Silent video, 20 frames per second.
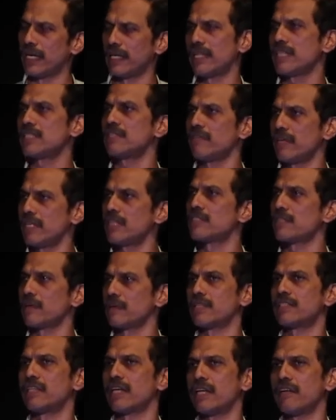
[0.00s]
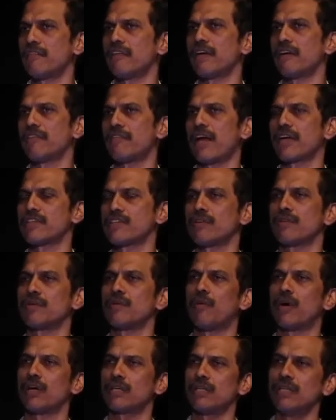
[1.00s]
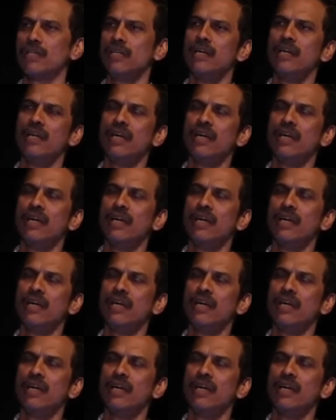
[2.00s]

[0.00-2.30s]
And that's a very significant fraction of the water.